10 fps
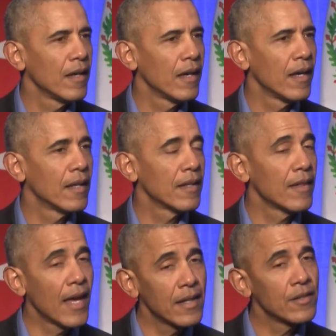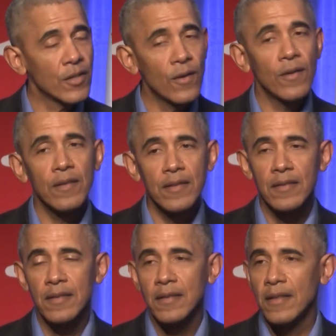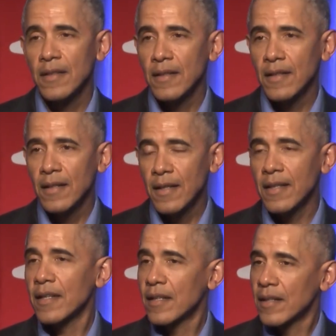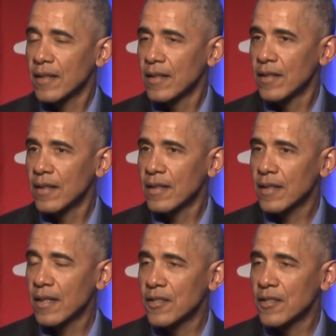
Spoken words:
And that in turn, I think, can